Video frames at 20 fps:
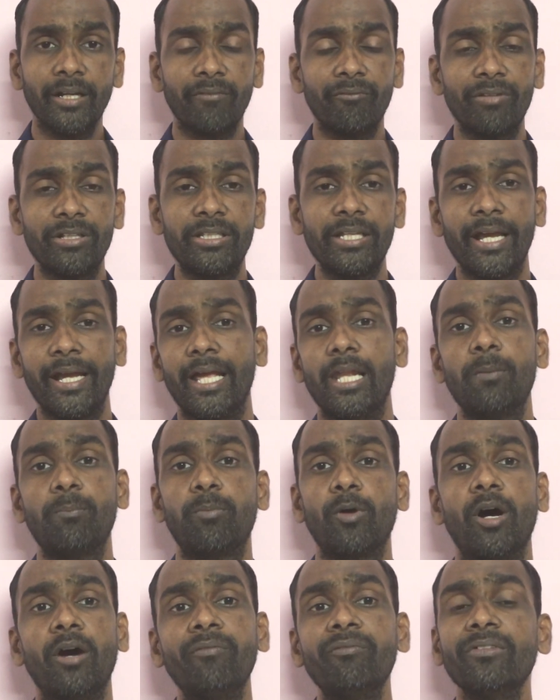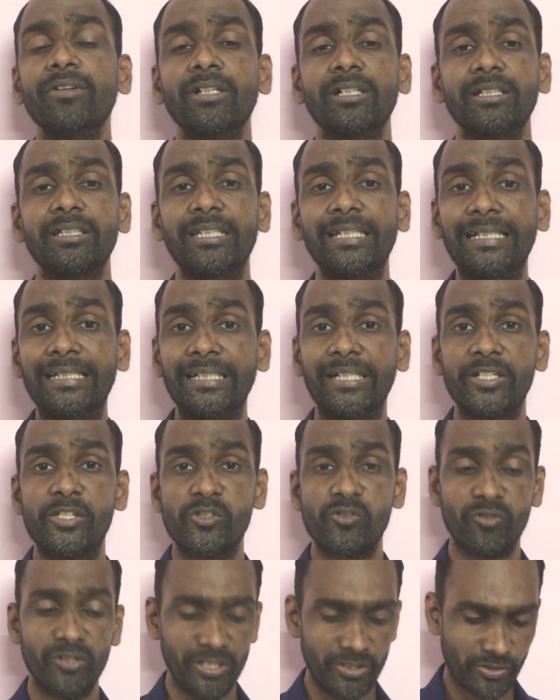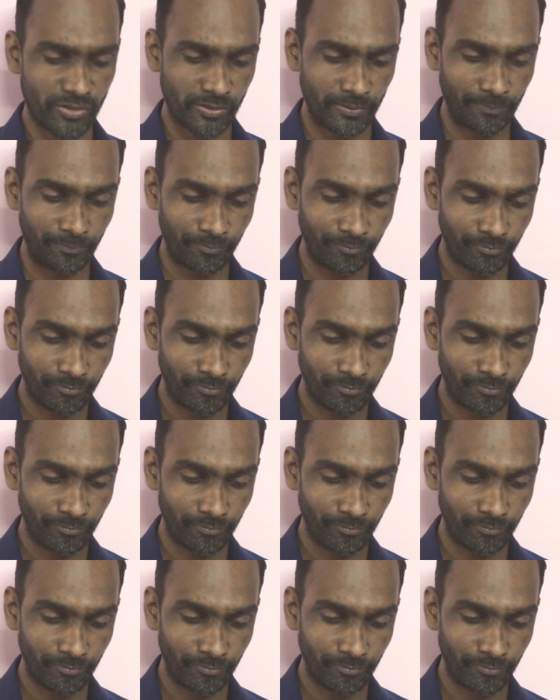with the help of the industries.